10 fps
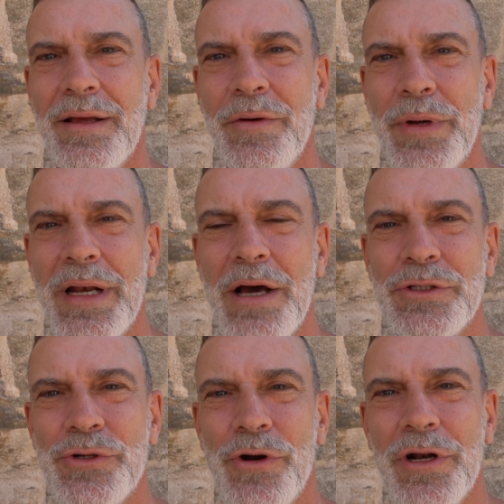We are now
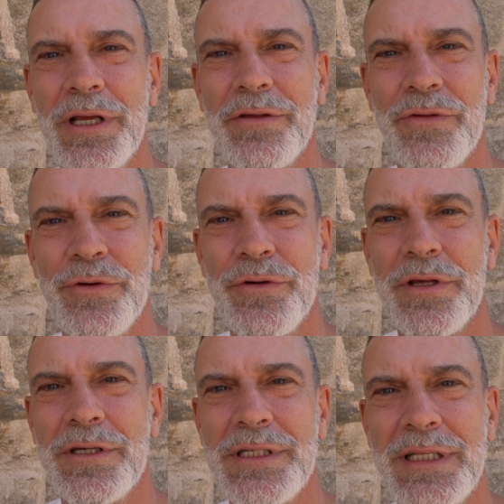strolling through
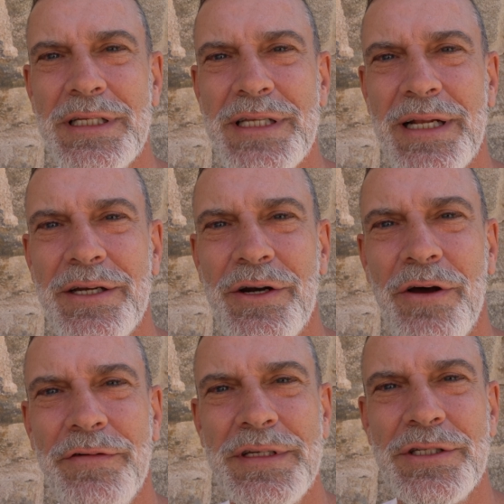the city center
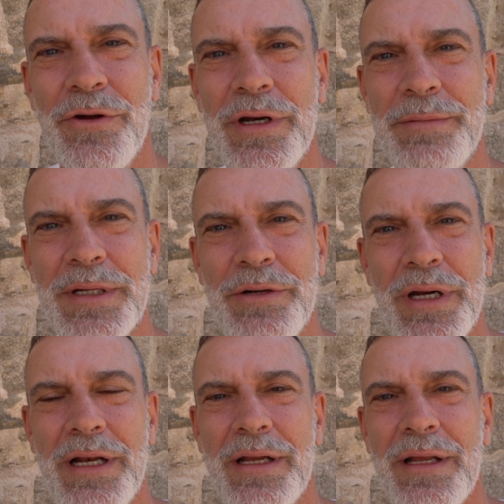of historic
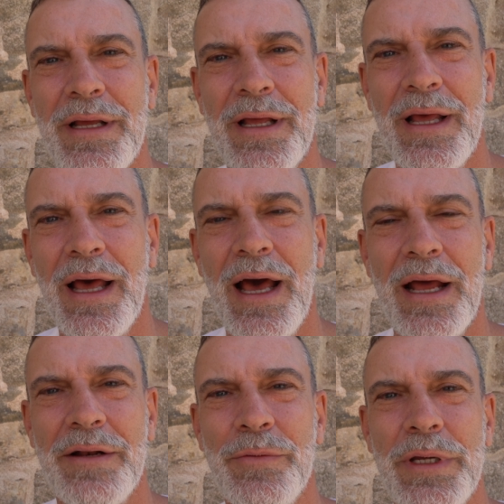Madrid,
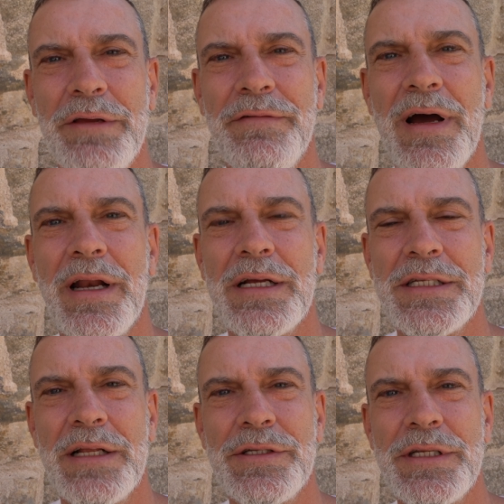and we find
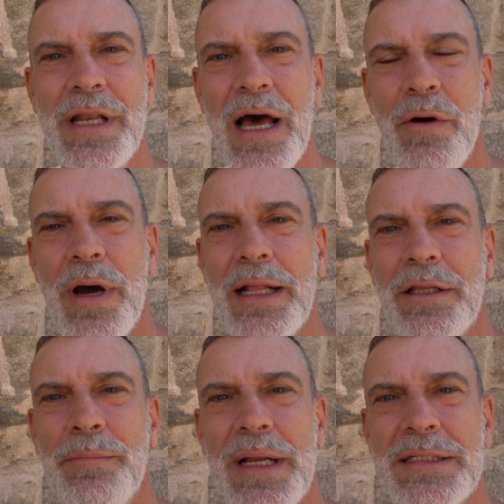ourselves now at
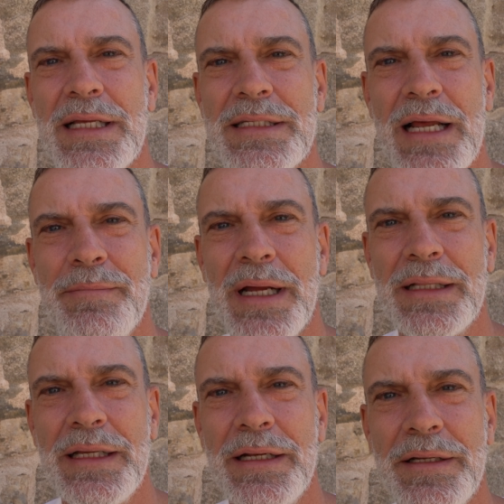the Plaza San
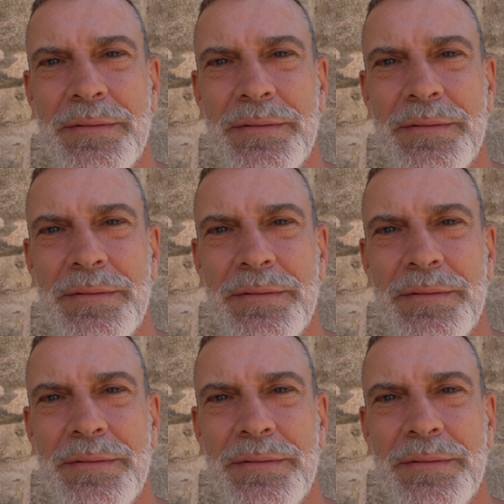Martin.